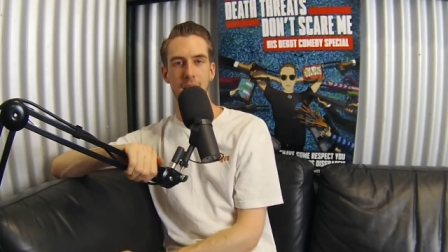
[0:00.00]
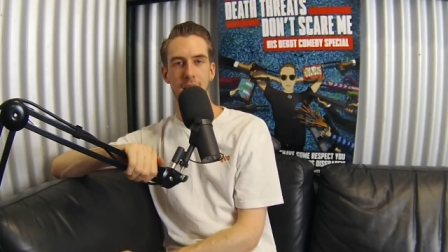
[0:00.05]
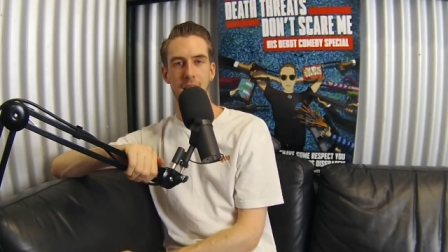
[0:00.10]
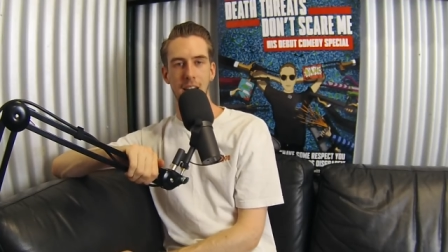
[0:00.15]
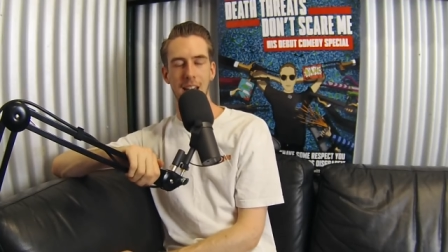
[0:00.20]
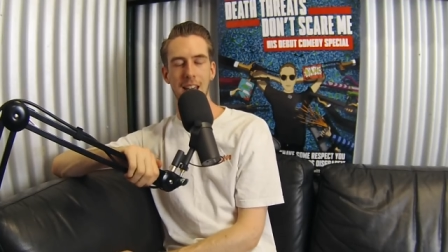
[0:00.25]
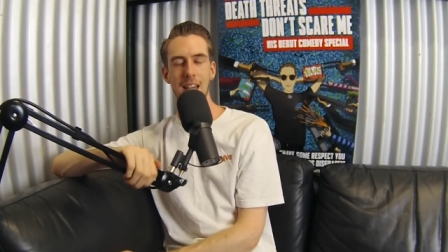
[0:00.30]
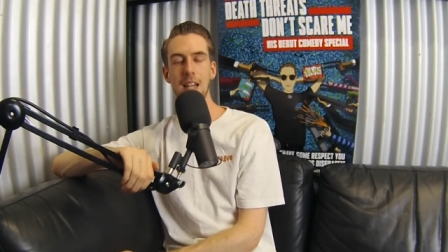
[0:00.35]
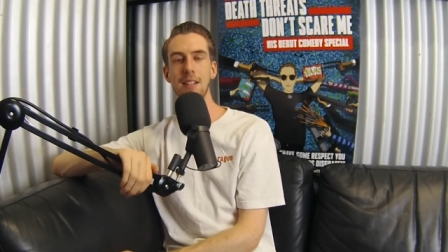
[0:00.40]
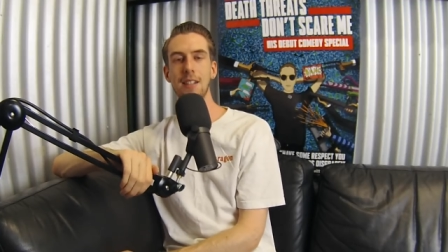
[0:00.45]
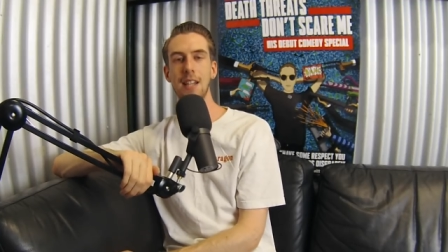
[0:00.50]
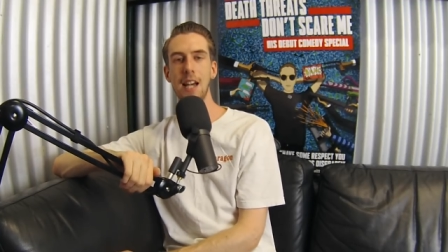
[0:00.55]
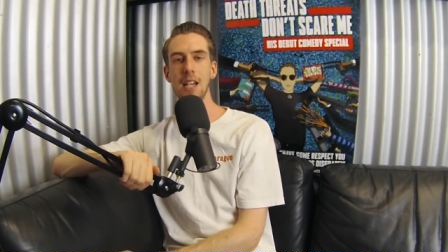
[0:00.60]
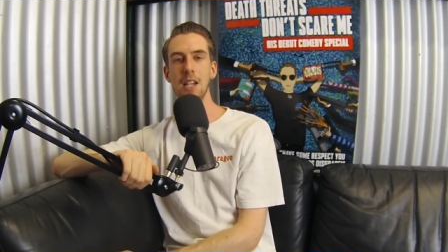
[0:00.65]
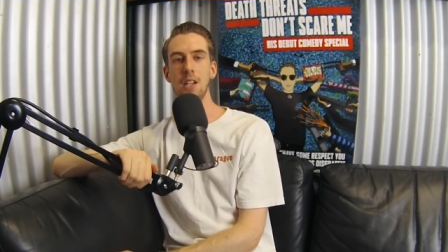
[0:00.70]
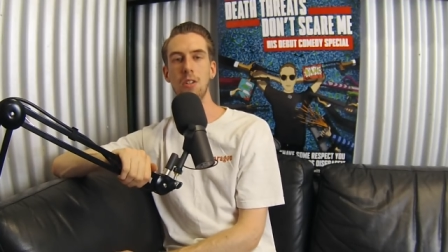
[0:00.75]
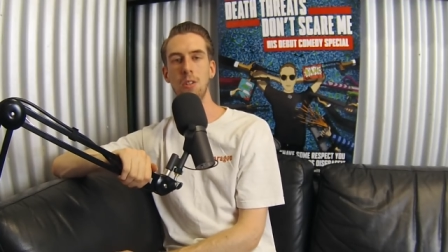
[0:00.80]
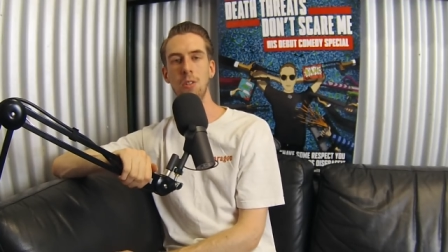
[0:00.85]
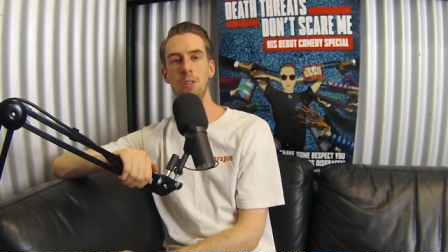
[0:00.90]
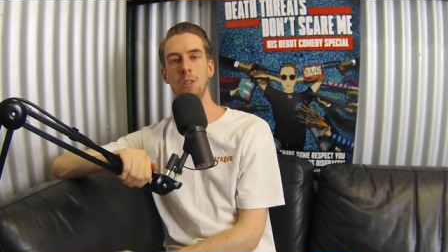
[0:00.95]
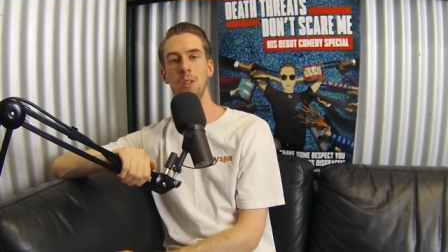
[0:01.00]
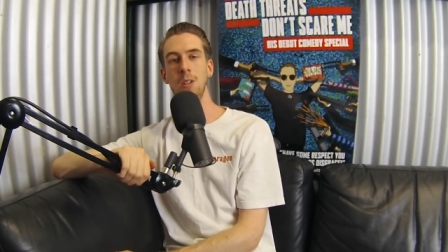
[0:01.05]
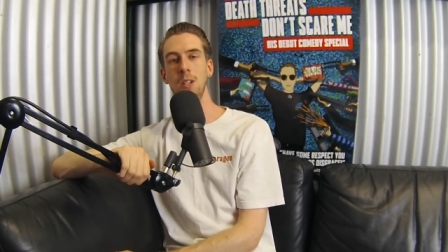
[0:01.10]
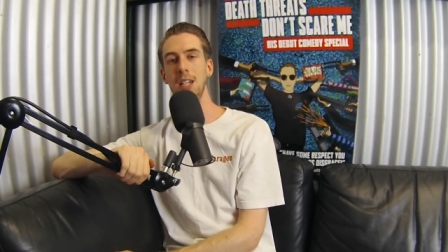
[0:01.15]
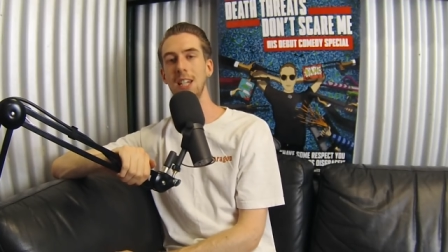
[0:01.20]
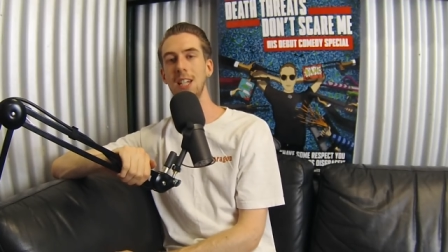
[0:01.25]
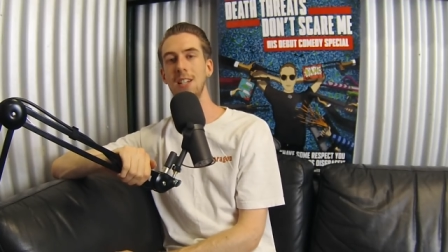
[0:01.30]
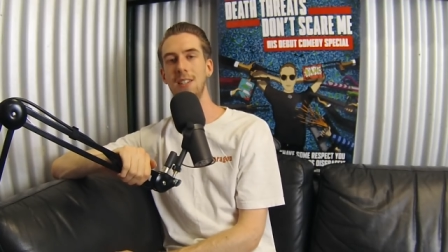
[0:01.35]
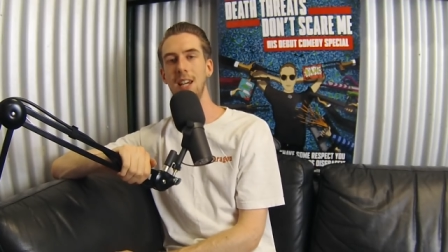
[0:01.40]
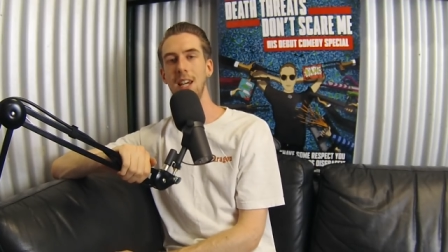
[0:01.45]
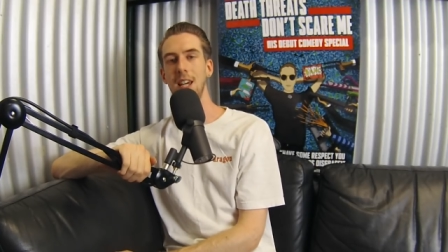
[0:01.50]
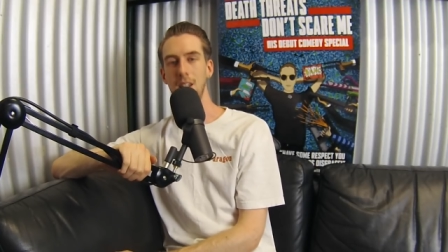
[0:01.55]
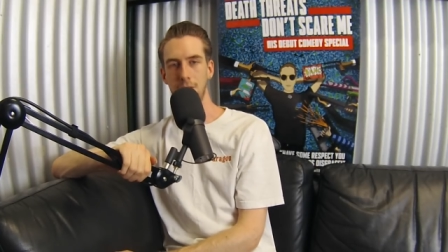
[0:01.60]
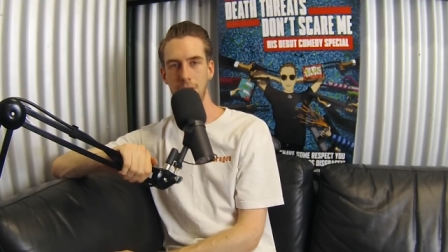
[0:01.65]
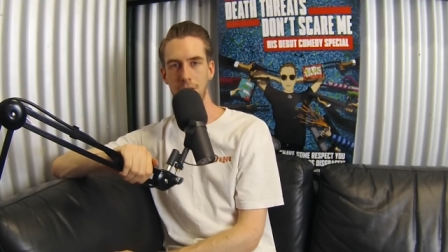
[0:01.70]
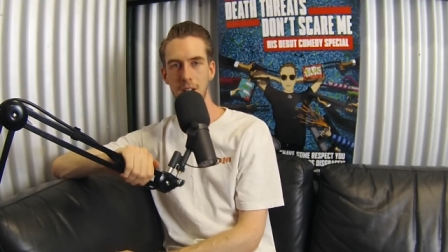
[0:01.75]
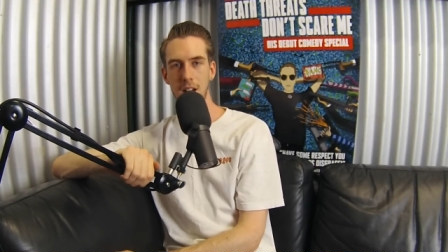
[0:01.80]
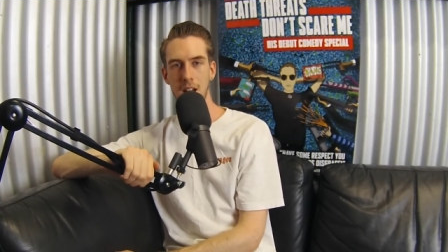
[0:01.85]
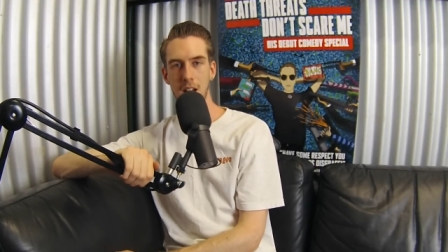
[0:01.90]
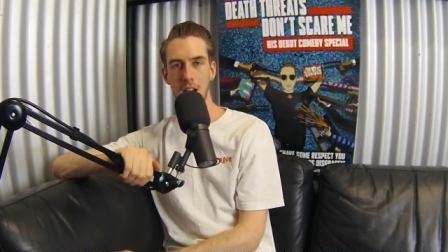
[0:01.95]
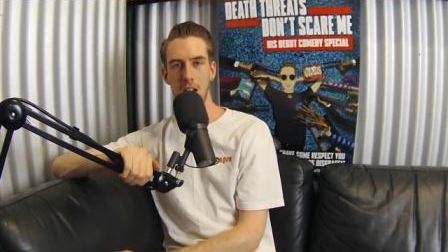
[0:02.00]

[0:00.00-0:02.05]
Here's how you do New Year's Eve